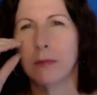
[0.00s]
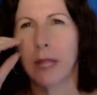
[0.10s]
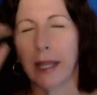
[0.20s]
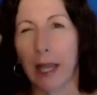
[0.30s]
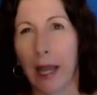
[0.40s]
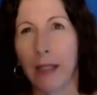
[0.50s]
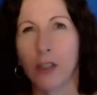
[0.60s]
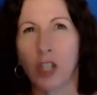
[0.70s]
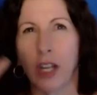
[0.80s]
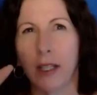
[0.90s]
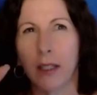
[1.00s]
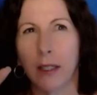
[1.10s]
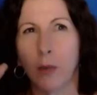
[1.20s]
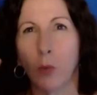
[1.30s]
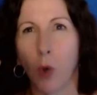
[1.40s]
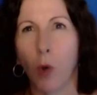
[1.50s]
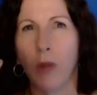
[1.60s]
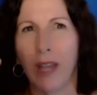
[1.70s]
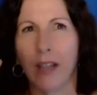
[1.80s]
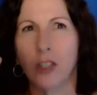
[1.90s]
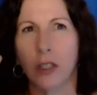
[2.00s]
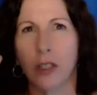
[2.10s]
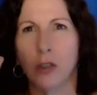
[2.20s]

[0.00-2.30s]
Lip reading: like energetically what we actually